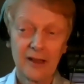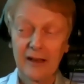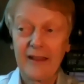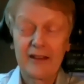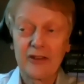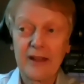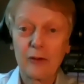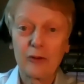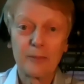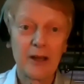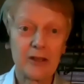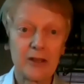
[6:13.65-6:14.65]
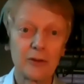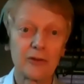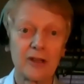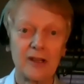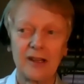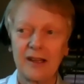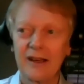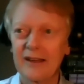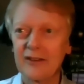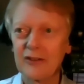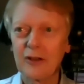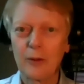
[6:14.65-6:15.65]
And that was my use.
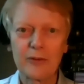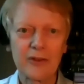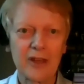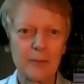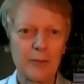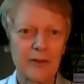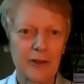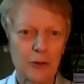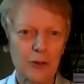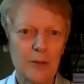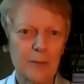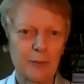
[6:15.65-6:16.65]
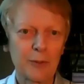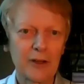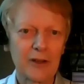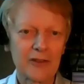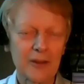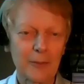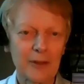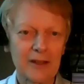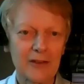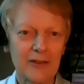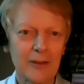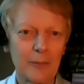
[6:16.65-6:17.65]
It just always gave me the creeps putting something
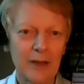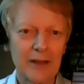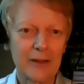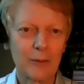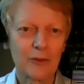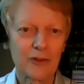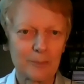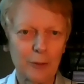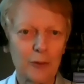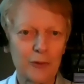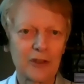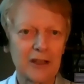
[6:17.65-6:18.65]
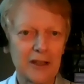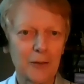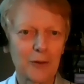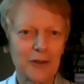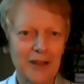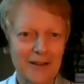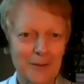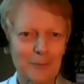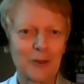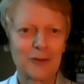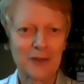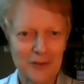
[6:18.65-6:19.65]
in somebody that was supposed to irritate
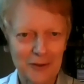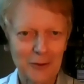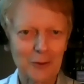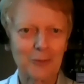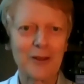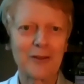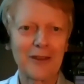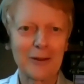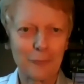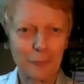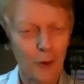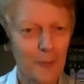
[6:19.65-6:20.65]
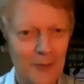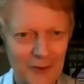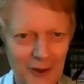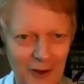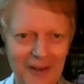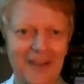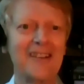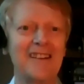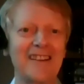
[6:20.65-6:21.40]
them to such a degree that they'd form a scar.